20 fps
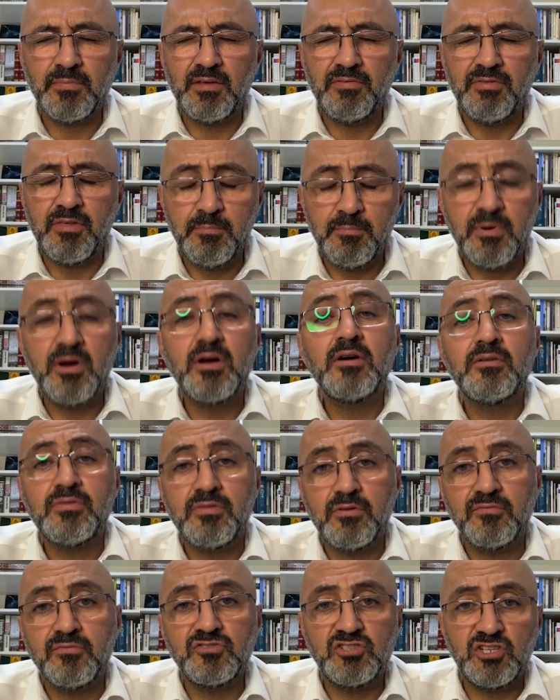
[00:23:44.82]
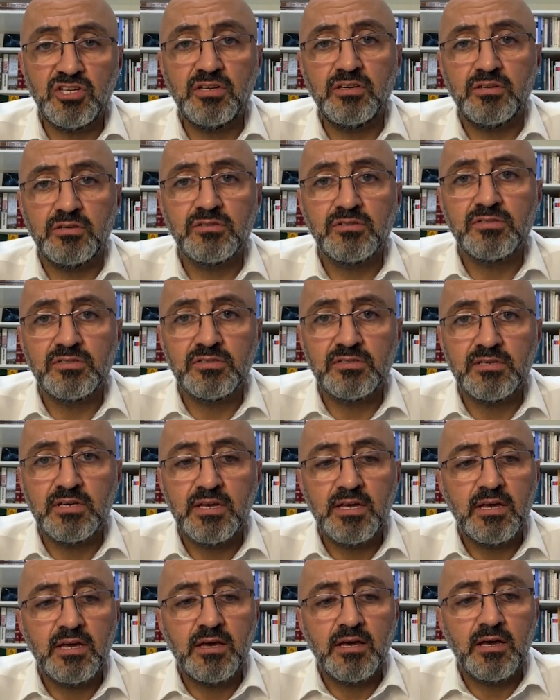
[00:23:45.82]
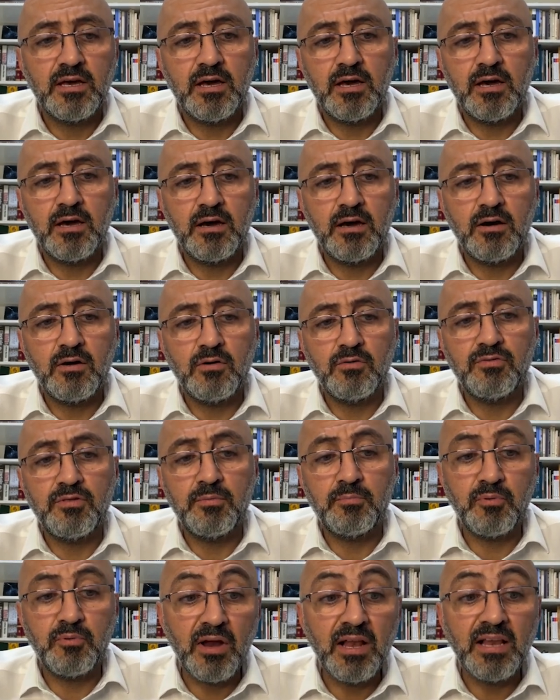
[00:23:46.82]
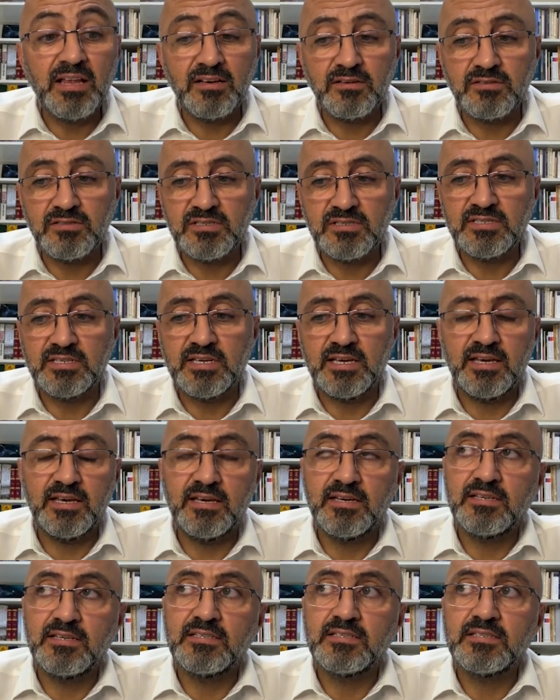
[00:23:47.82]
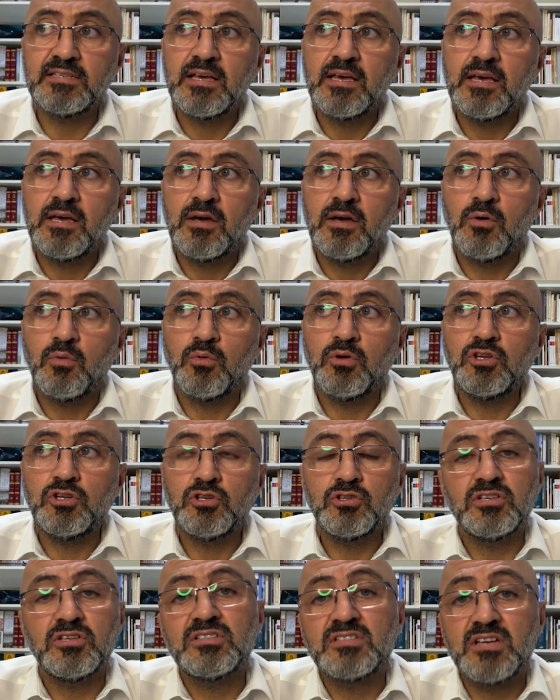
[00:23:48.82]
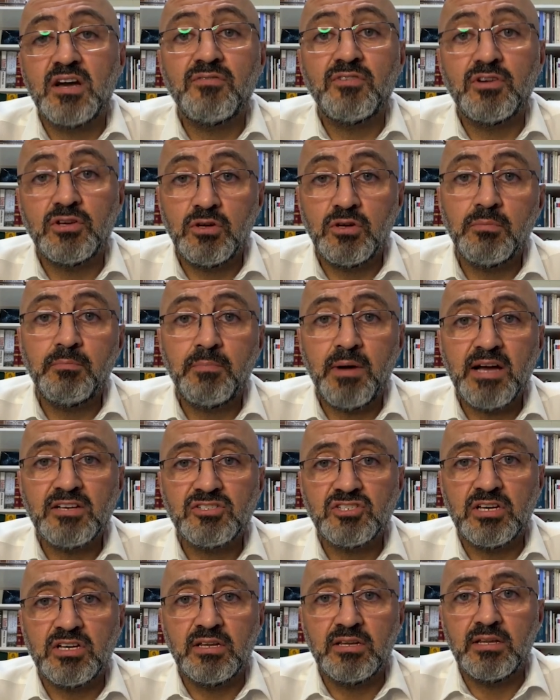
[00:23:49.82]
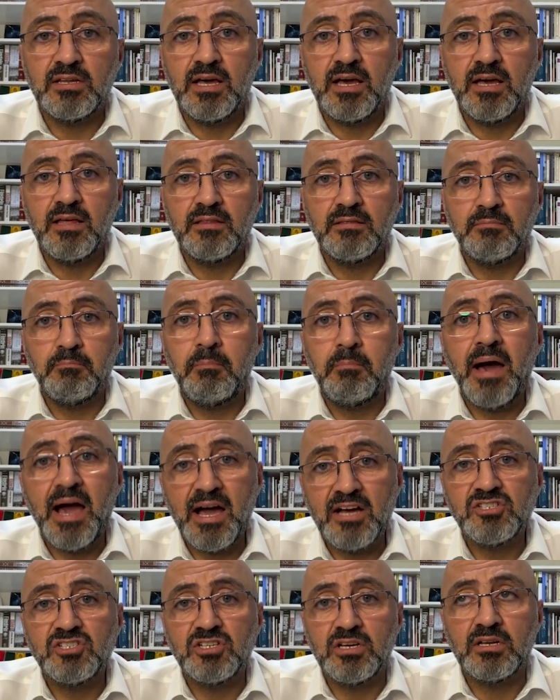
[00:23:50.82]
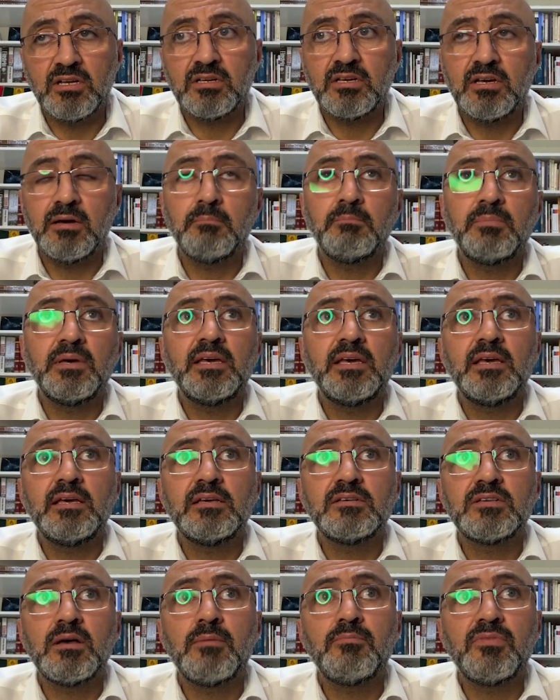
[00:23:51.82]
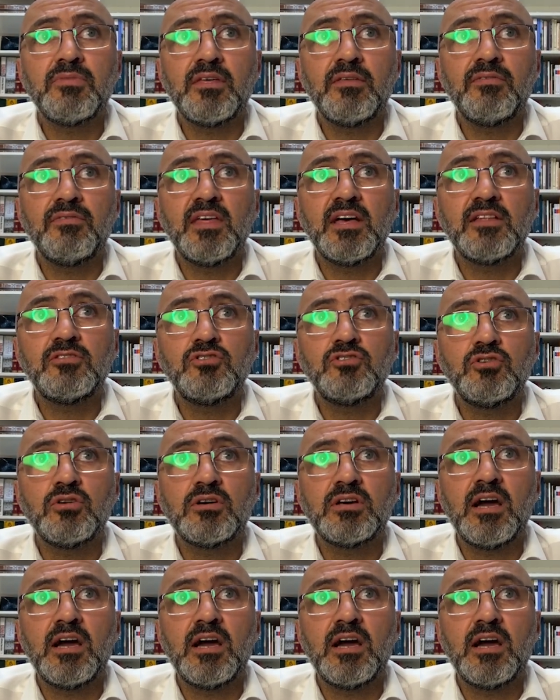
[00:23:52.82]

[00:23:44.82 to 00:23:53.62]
The birth of genius, or the brilliance, is when you discover your passion. And passion can be something that